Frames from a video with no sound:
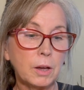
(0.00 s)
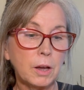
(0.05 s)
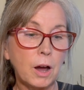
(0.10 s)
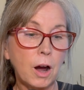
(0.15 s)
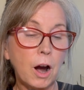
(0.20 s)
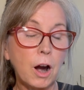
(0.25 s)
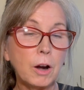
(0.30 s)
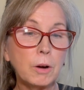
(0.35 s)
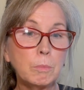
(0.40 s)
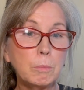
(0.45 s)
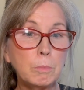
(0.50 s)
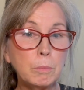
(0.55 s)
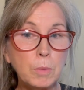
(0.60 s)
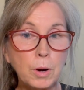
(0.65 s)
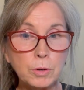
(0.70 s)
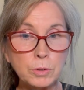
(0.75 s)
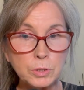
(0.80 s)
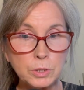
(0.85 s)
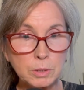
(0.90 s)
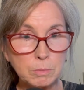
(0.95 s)
our
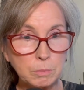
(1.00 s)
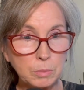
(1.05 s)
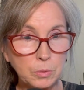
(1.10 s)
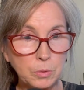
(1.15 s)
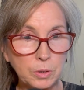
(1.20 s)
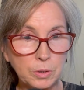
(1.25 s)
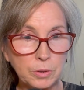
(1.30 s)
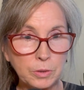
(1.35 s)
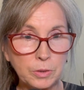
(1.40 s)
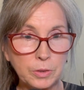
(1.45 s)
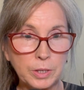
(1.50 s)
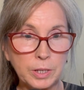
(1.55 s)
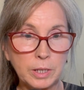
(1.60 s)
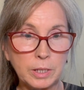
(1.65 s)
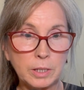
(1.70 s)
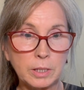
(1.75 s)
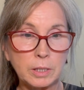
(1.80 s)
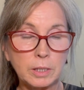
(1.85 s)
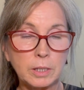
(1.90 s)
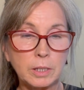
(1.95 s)
most important
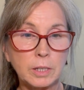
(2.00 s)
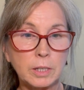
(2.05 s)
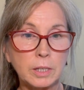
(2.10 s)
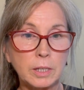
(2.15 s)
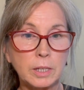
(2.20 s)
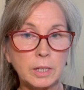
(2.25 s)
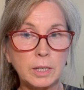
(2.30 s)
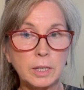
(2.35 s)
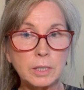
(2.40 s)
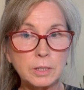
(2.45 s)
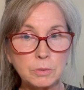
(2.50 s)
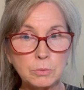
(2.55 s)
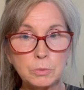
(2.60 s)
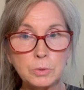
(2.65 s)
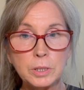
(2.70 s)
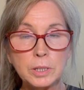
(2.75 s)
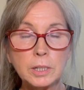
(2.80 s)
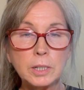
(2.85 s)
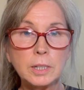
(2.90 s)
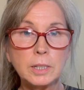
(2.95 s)
thing is
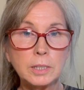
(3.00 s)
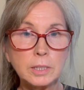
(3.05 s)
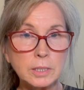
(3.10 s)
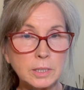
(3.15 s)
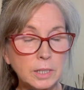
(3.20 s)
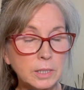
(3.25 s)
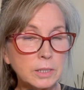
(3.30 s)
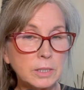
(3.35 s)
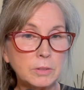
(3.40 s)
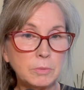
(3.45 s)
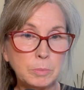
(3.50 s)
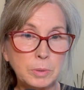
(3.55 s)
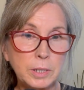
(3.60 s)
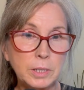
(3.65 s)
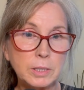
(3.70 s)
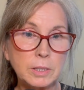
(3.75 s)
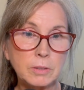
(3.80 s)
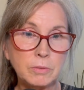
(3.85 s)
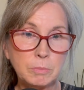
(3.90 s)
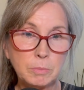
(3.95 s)
really a sense of
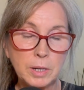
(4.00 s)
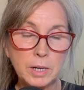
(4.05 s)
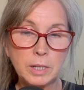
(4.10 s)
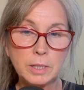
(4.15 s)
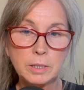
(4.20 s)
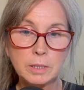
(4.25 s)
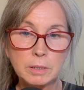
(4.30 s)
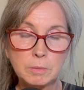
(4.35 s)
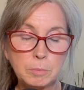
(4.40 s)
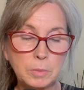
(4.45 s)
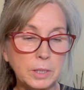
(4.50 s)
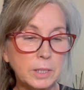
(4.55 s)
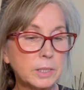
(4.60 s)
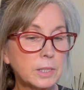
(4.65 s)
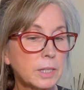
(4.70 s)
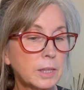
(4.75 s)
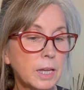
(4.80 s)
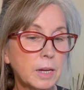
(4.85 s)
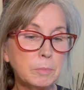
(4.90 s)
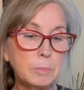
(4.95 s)
peace of mind, because
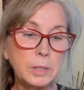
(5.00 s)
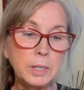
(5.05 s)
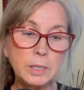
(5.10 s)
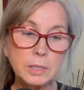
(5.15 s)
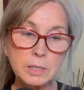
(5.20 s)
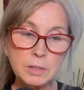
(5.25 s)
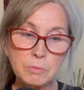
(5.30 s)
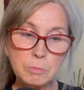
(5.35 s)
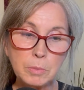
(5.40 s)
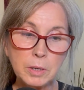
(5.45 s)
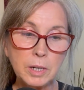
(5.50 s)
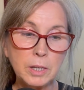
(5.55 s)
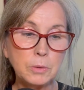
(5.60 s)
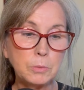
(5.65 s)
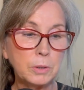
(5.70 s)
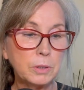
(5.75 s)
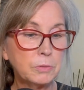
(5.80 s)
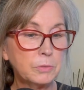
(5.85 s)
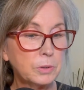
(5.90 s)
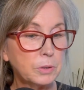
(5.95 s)
in that peace of mind,
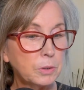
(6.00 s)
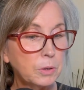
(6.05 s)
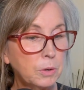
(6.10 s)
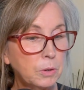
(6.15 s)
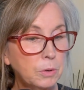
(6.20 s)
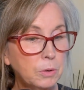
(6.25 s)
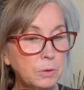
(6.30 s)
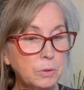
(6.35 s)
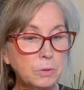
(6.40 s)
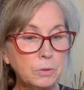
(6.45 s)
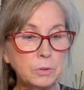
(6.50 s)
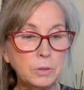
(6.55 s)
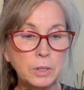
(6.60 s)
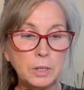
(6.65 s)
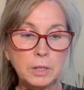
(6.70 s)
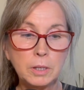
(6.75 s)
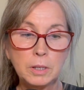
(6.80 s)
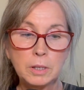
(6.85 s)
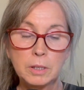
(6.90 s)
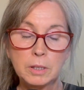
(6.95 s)
we feel whole,
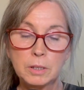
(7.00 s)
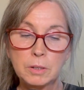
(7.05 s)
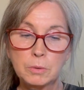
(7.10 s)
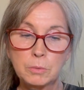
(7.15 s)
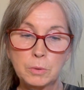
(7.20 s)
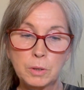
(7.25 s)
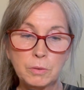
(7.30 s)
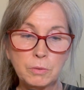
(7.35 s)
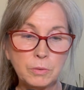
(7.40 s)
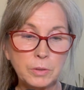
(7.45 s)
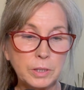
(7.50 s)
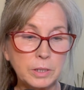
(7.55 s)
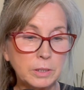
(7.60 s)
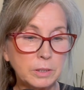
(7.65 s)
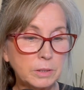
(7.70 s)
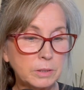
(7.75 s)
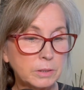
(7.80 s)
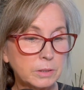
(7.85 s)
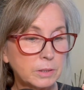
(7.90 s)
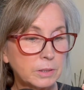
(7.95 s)
we
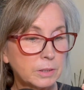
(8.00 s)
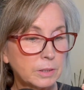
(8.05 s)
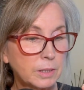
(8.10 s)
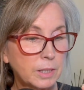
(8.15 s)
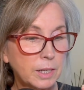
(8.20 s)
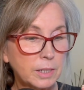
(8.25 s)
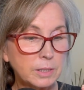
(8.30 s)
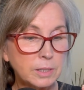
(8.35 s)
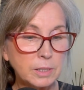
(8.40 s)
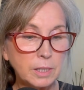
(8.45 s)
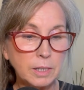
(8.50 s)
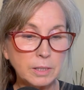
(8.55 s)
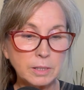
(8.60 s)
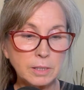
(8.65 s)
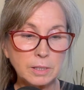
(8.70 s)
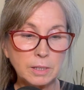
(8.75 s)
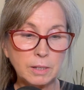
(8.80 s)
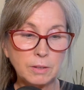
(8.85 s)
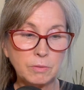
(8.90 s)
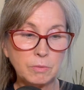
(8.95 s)
feel that
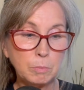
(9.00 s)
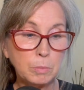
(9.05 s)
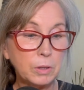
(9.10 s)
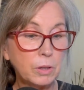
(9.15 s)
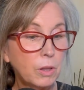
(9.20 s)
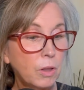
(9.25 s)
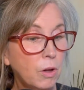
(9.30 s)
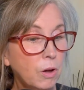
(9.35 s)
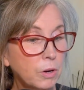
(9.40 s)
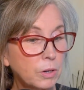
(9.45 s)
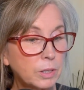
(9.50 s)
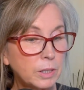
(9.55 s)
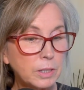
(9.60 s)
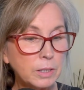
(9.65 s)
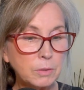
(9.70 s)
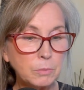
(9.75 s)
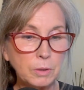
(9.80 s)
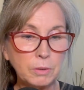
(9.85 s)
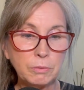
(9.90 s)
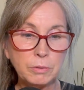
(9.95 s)
sense of
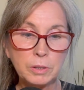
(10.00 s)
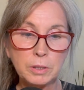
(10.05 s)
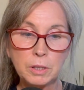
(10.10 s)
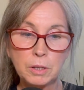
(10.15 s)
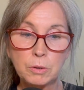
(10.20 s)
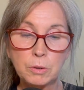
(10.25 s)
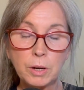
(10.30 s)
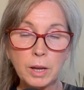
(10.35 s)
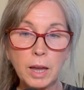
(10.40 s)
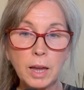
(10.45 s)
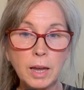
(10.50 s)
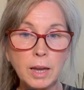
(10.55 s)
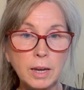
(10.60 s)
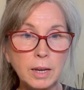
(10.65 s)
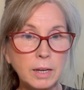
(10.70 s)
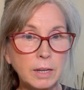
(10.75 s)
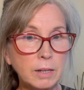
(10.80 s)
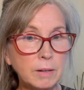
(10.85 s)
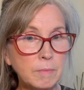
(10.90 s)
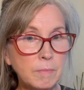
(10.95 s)
belonging, we feel
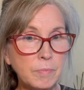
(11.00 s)
okay.